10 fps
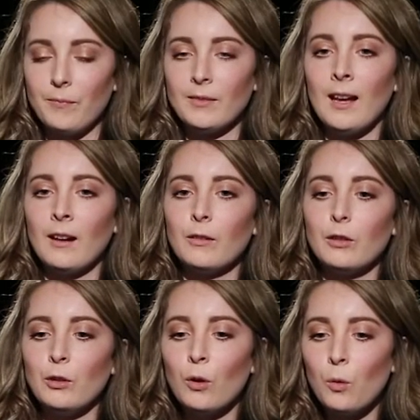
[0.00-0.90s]
Now,
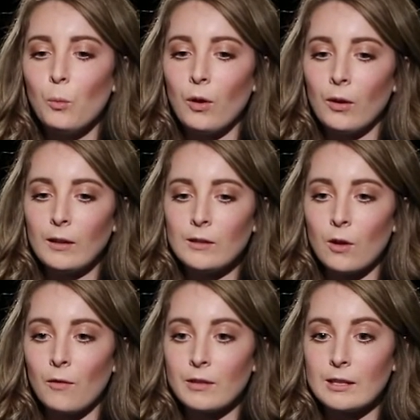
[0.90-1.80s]
your work is
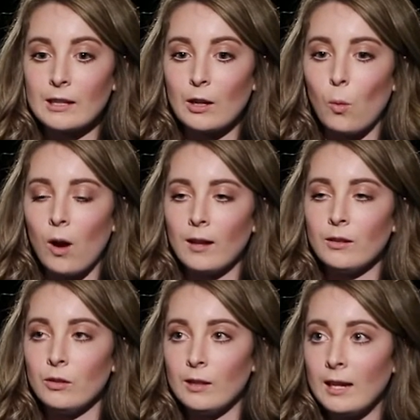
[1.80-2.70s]
obviously quite
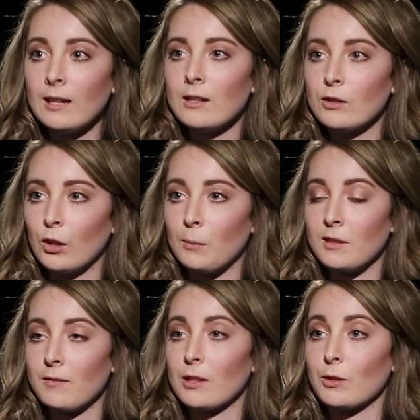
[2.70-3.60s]
unique in
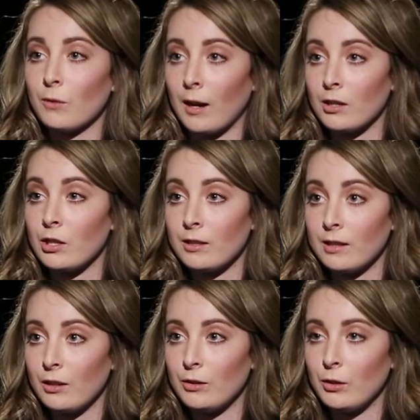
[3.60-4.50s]
terms of the strategies
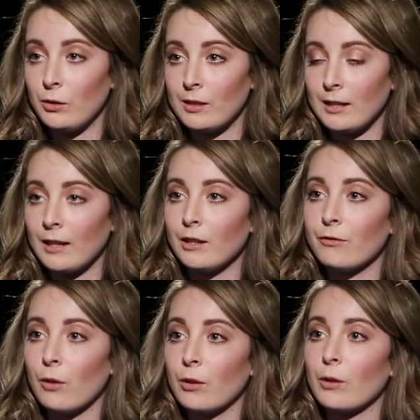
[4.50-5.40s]
that you'd use to get your
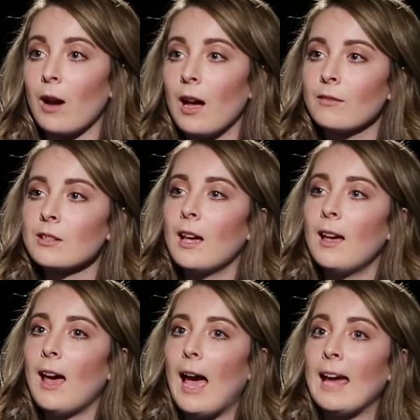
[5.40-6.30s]
photographs
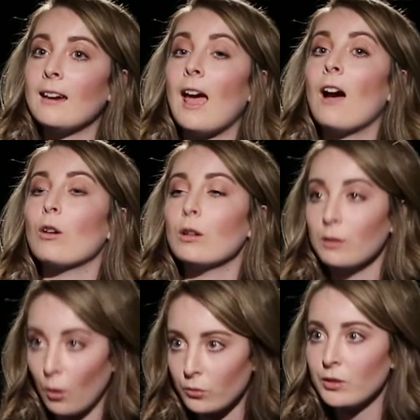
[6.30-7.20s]
and how
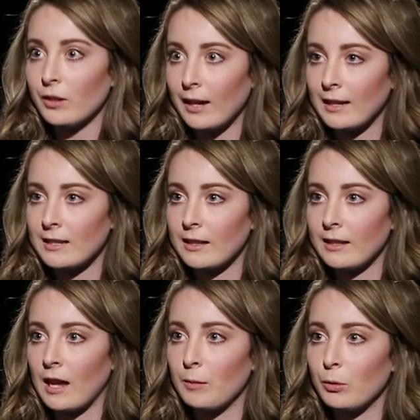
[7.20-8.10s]
close you're getting to
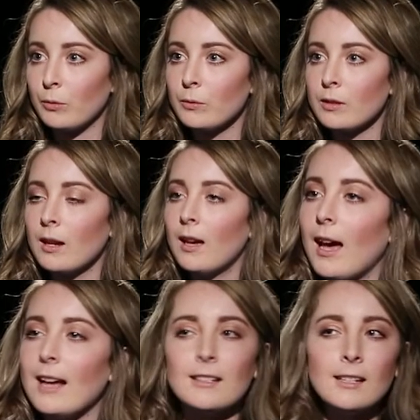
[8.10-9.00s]
the animals.
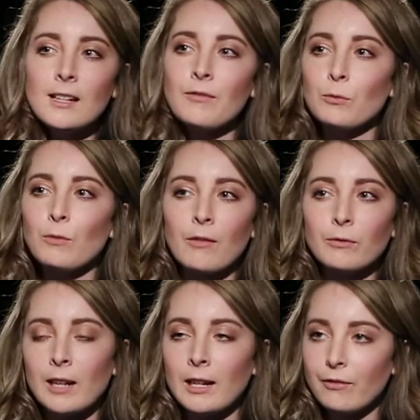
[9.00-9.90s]
Has this ever
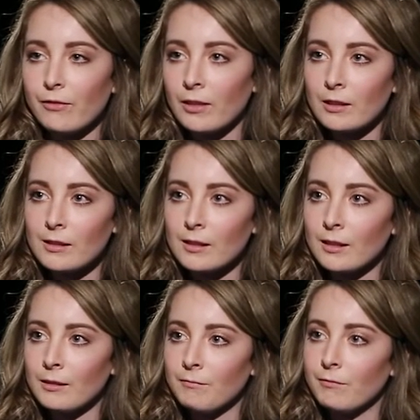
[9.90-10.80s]
ruffled any feathers
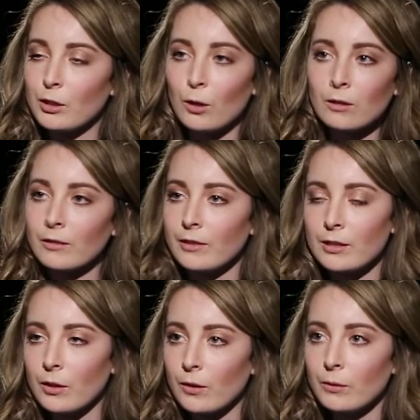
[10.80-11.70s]
in photography
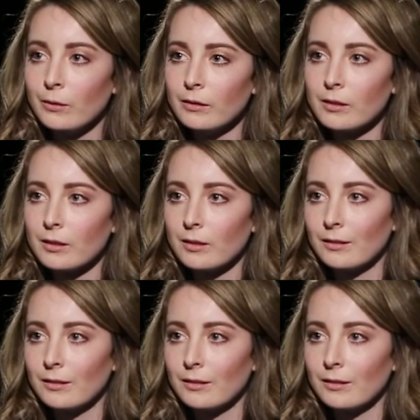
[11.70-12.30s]
circles?